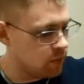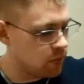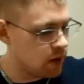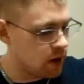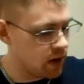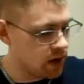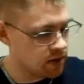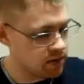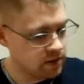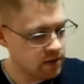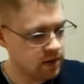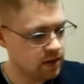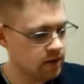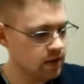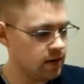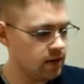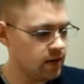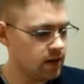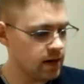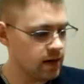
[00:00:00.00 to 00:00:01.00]
but
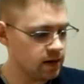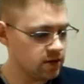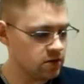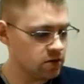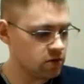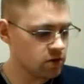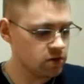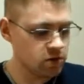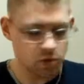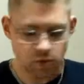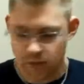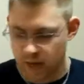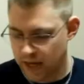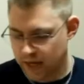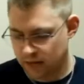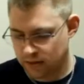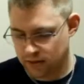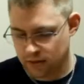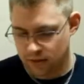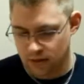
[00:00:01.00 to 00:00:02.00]
it doesn't look too
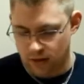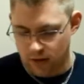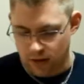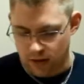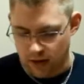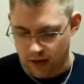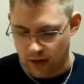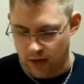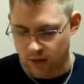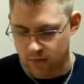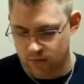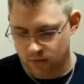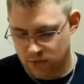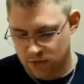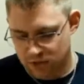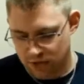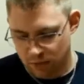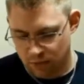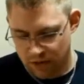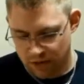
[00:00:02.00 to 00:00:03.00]
bad.
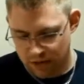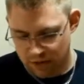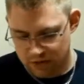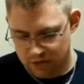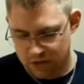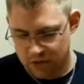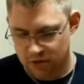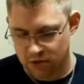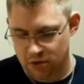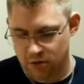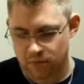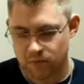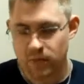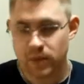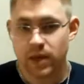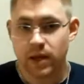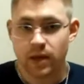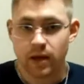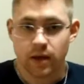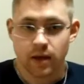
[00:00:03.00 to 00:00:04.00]
Something else here,
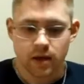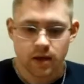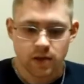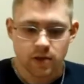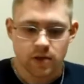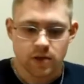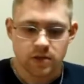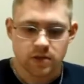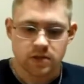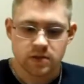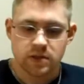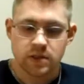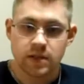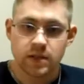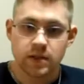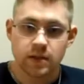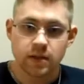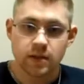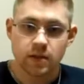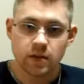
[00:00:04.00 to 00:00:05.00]
you can
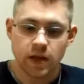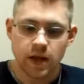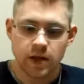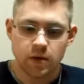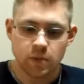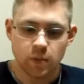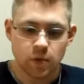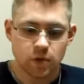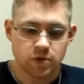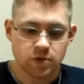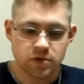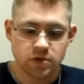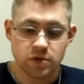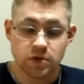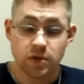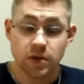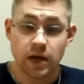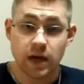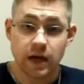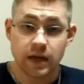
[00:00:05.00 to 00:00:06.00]
see, like most
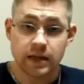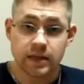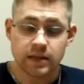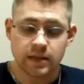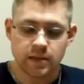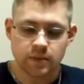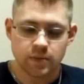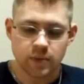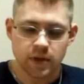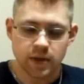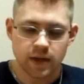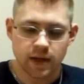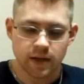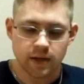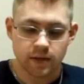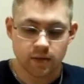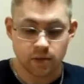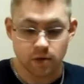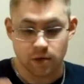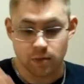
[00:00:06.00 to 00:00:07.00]
Elite
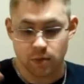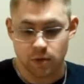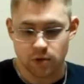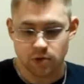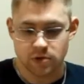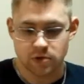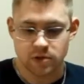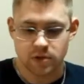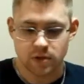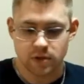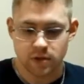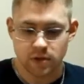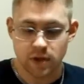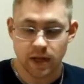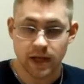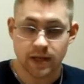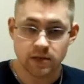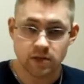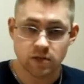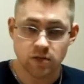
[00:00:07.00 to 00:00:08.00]
most
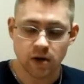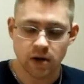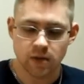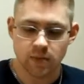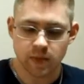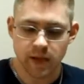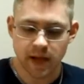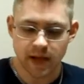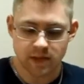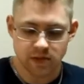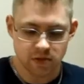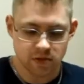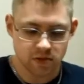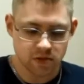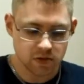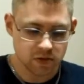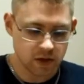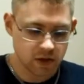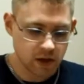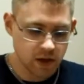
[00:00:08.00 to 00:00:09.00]
N-Strike
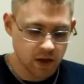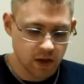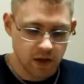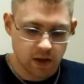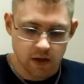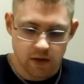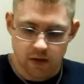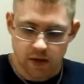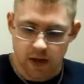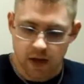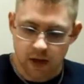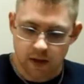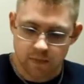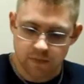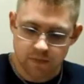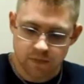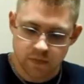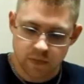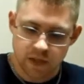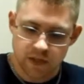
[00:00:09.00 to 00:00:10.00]
blasters,
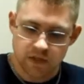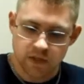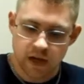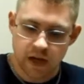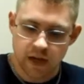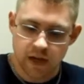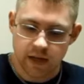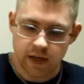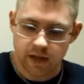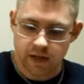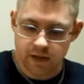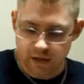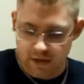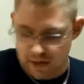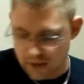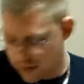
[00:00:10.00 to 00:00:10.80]
it's got an